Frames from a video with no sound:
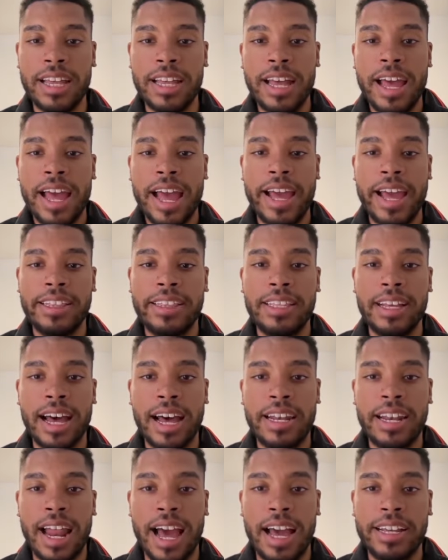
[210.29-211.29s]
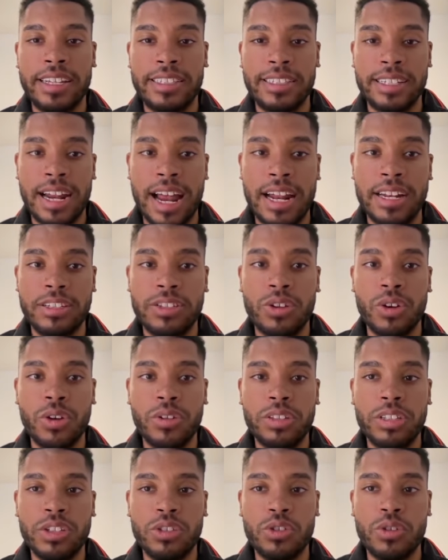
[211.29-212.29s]
had a nice run, so
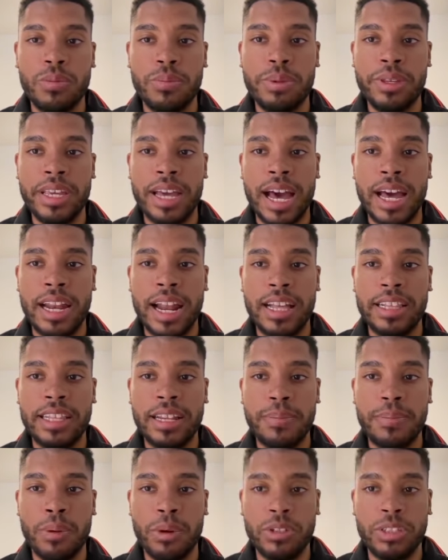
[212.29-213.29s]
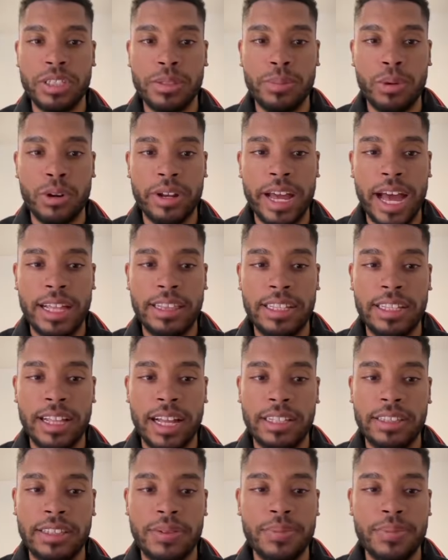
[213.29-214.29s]
this could be another possible candidate.